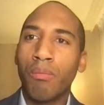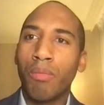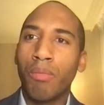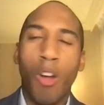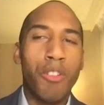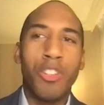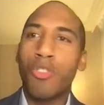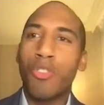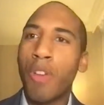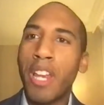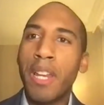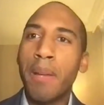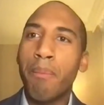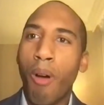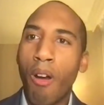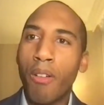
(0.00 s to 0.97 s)
largest
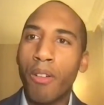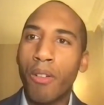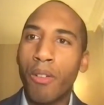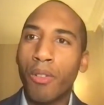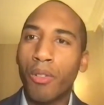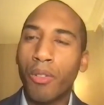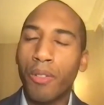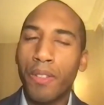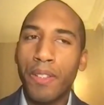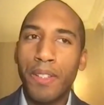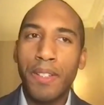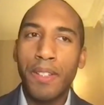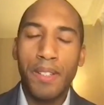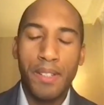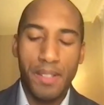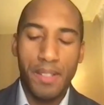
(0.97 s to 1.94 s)
trading partners,
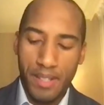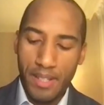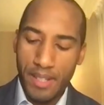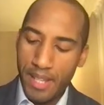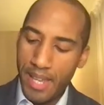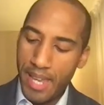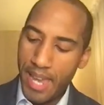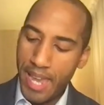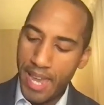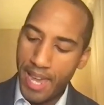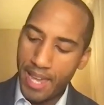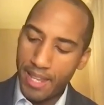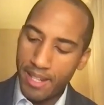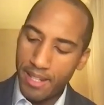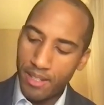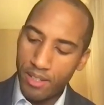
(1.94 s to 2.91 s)

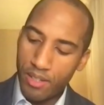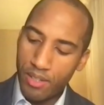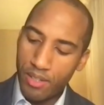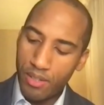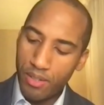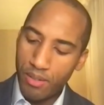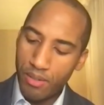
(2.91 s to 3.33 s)
and